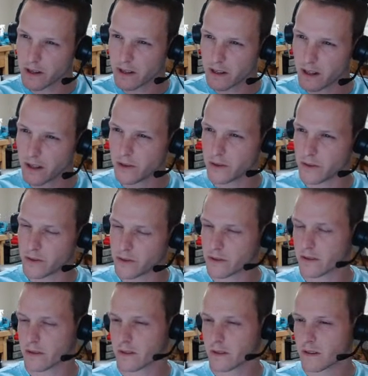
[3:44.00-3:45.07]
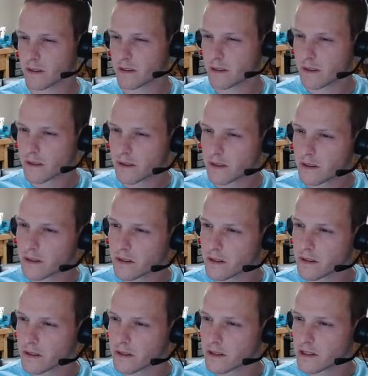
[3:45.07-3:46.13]
close.
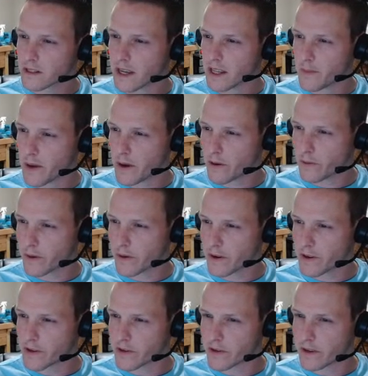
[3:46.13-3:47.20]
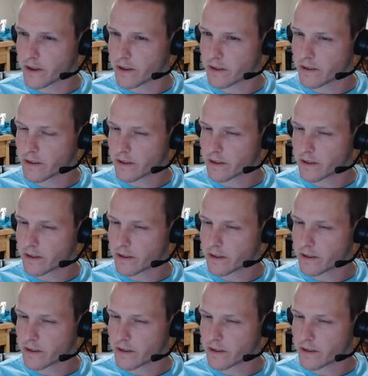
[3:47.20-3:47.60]
It's got the power rate ratio there.